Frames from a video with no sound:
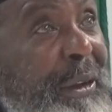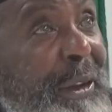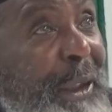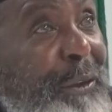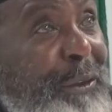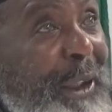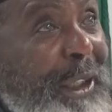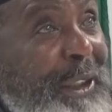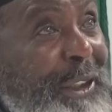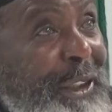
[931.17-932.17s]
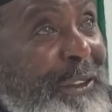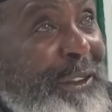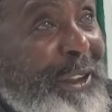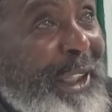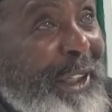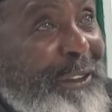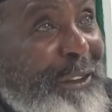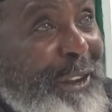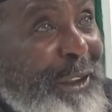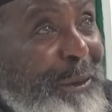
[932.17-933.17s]
they was trying to teach the national
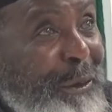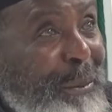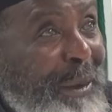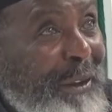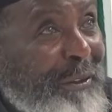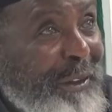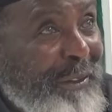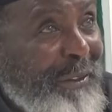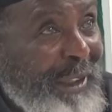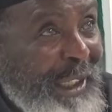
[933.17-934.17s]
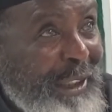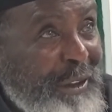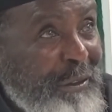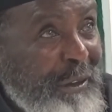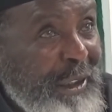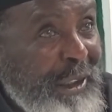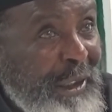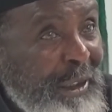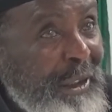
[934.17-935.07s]
Negro about Velayati Faqih.